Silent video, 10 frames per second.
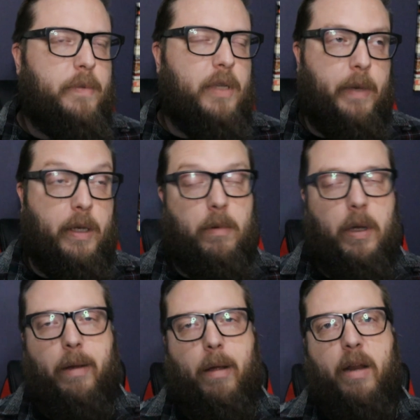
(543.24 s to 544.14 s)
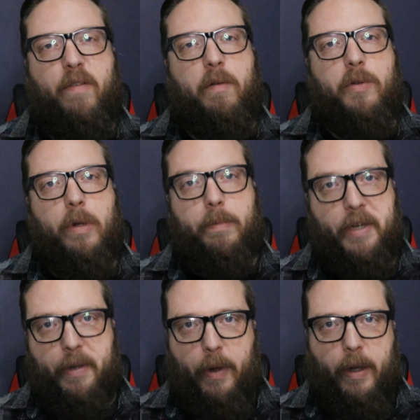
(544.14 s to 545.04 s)
I mean, I never have a script
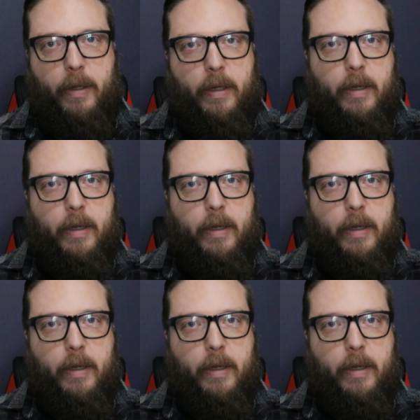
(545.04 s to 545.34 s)
anyway